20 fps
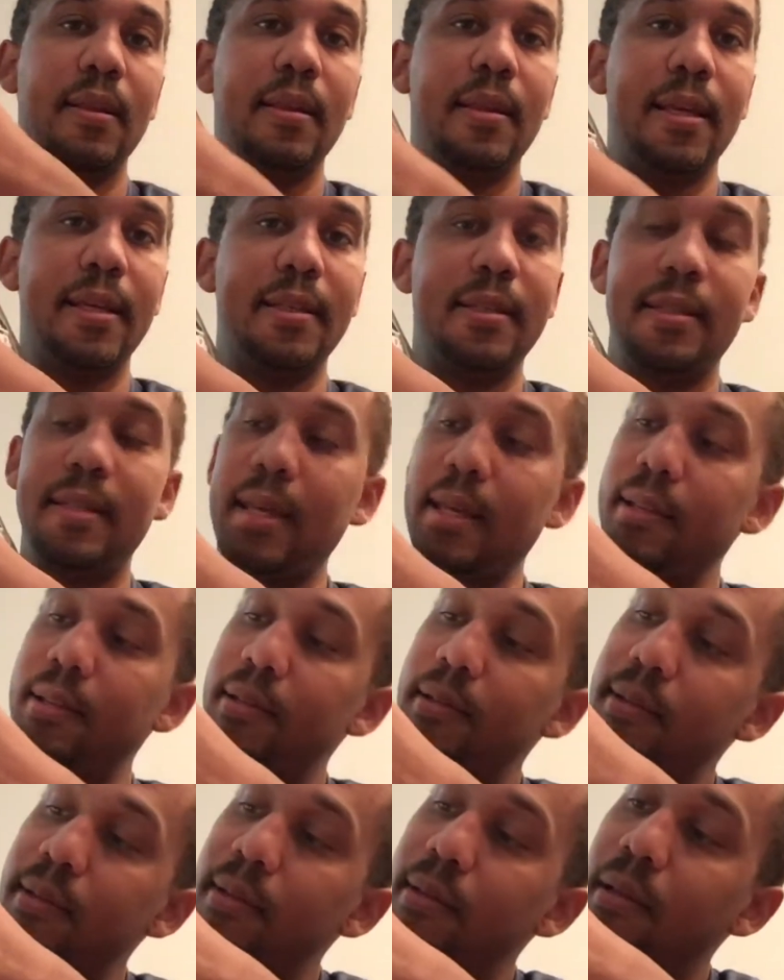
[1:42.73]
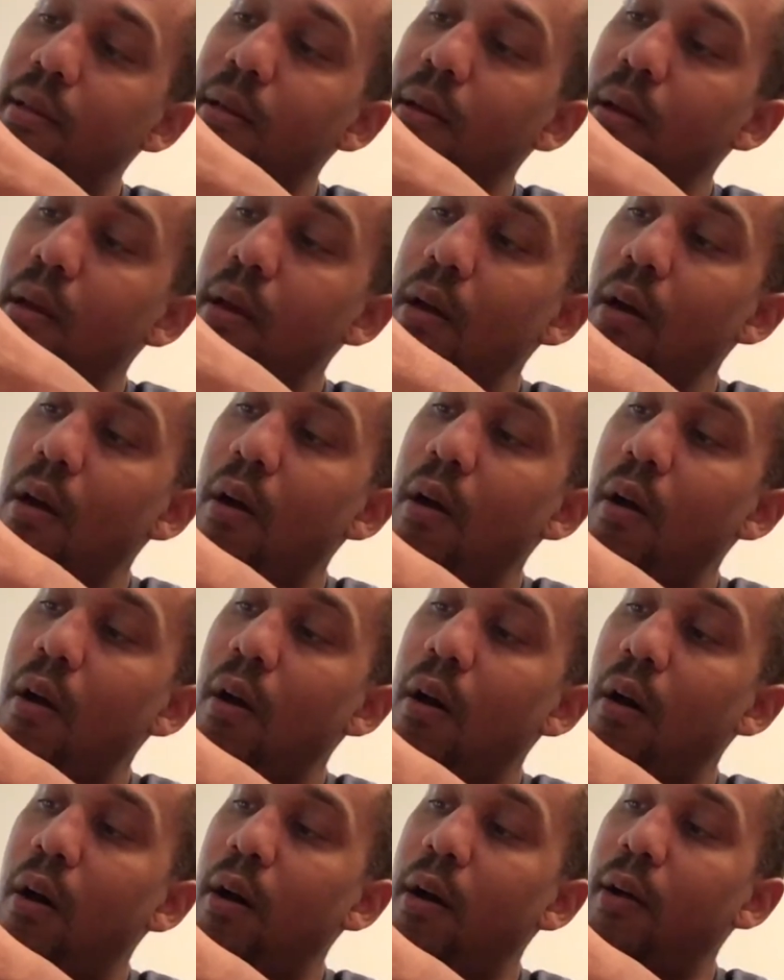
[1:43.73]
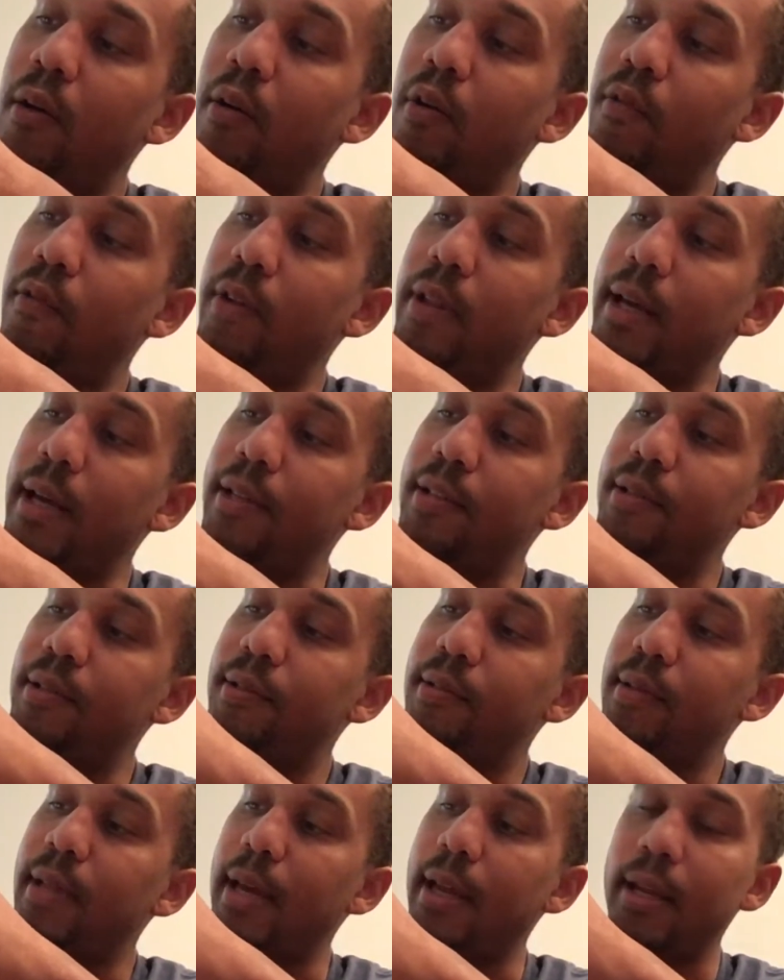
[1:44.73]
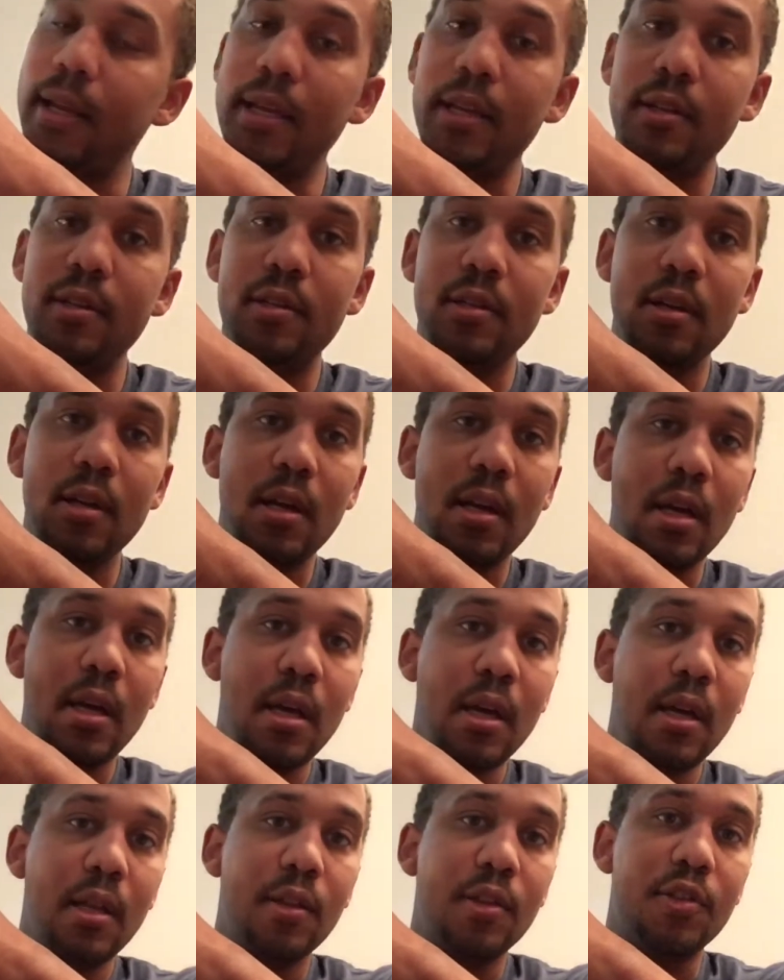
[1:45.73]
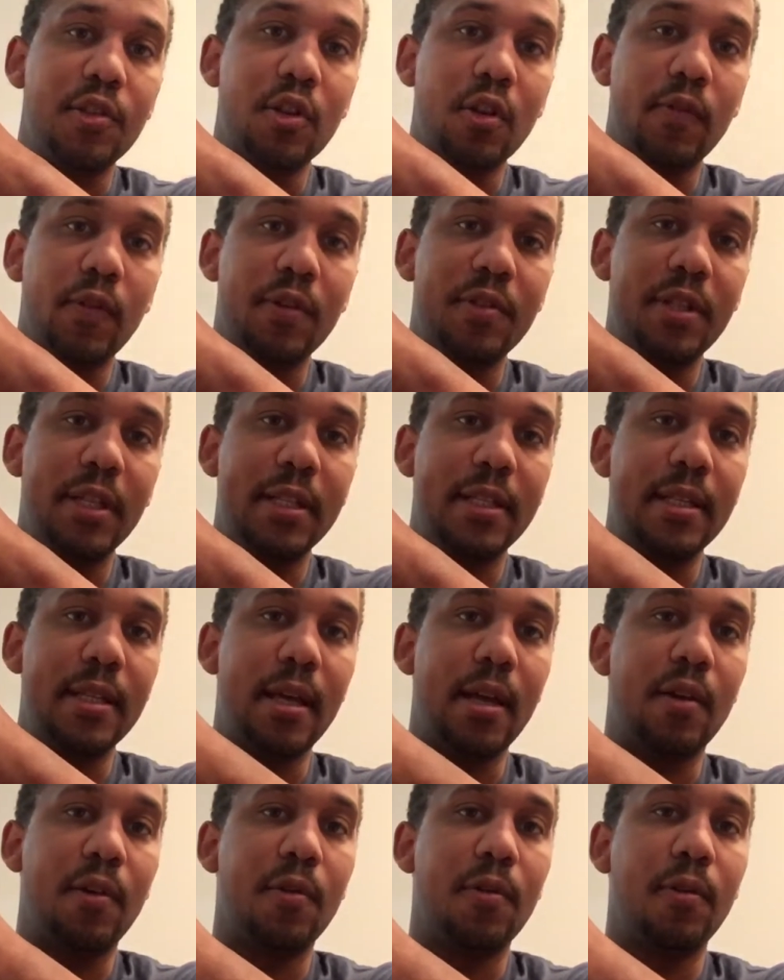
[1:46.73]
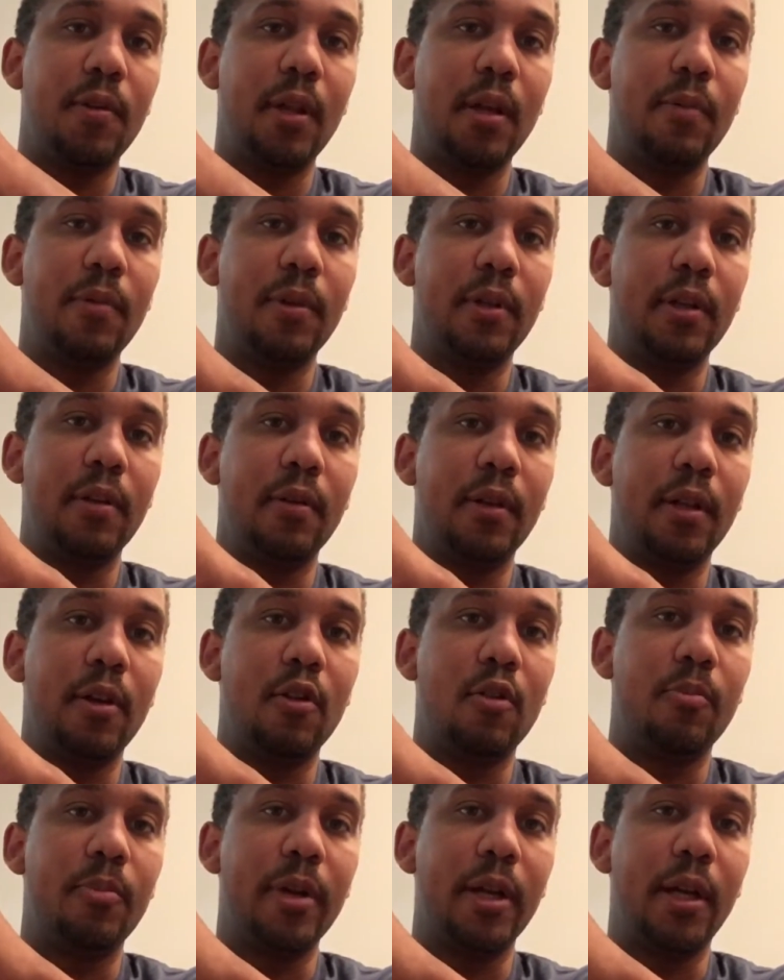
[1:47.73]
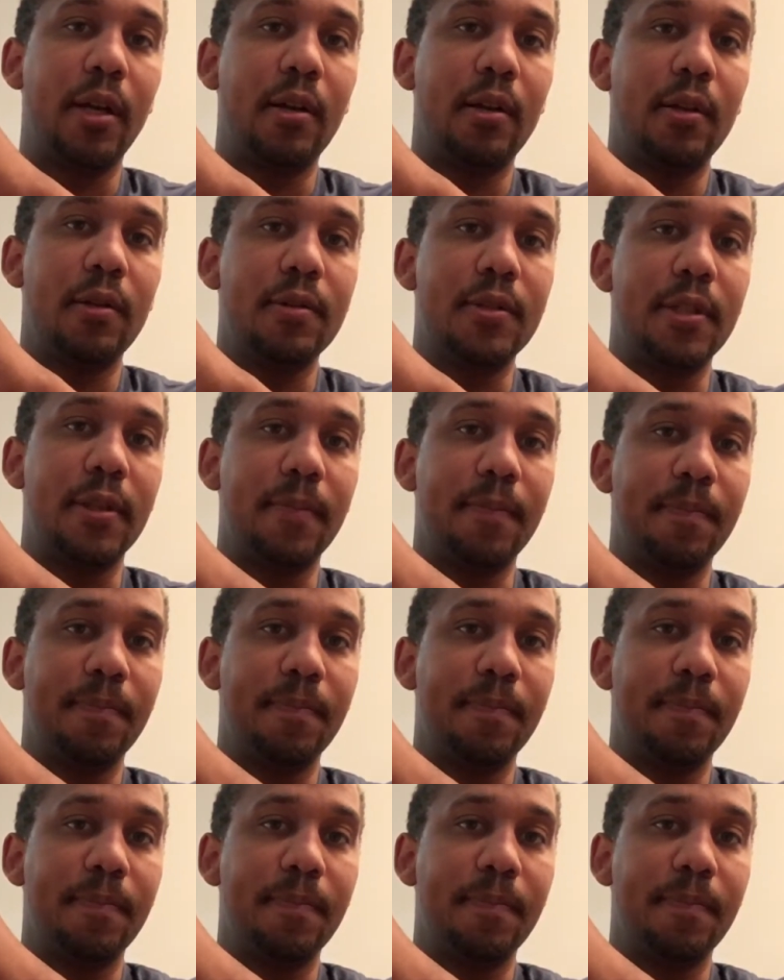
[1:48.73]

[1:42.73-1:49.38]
that sets on over that hinge. The servo sits in that hole and will literally open and close